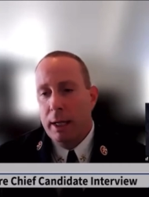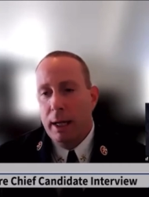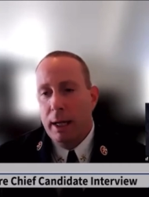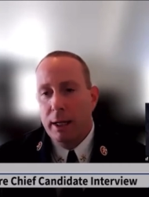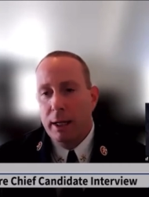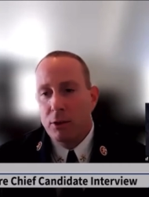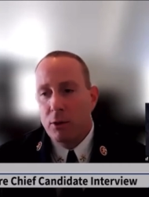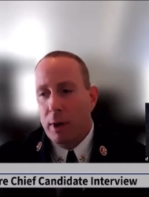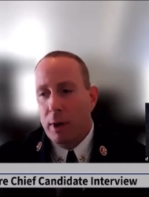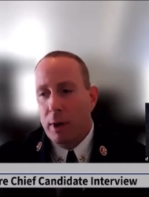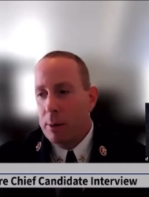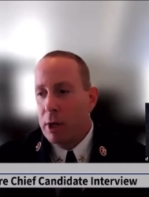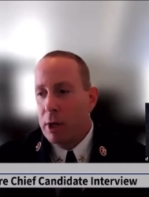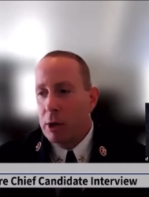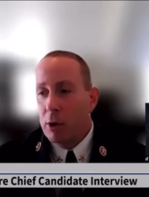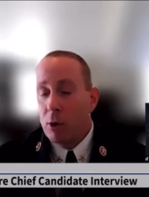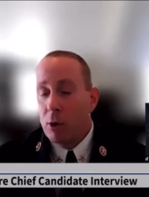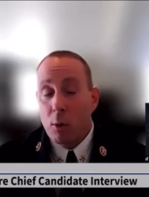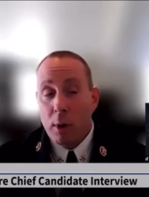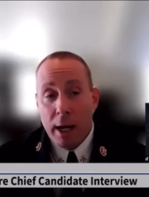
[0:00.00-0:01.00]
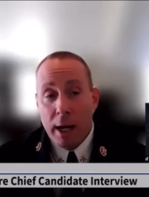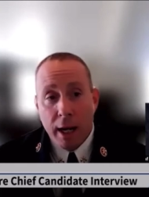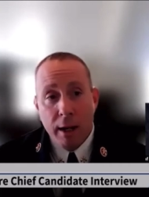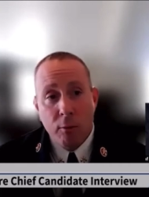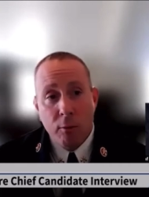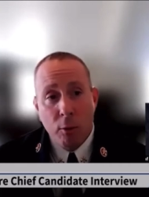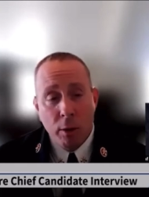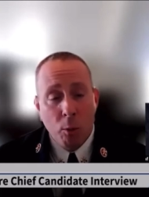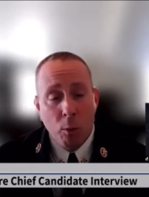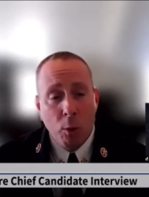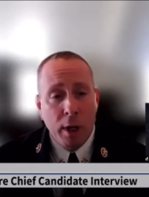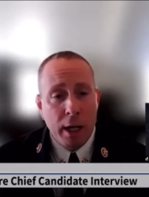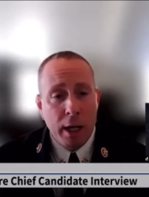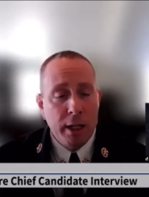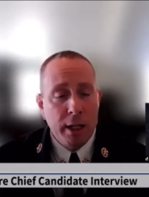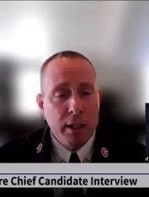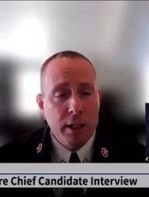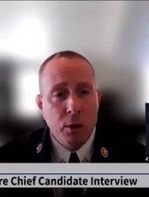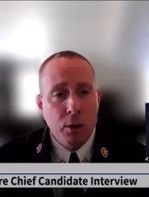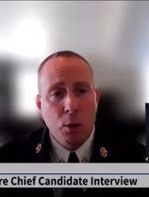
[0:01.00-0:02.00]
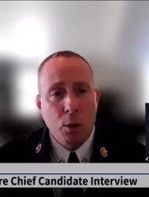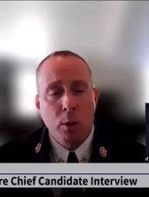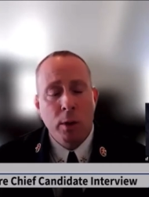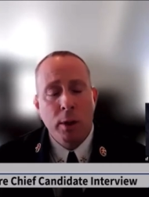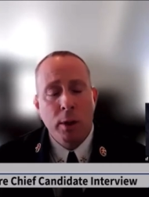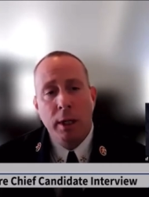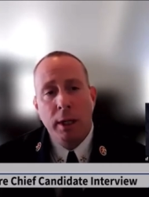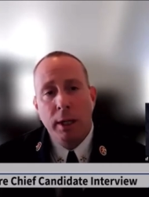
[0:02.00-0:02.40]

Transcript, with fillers: I try to be creative with what I do.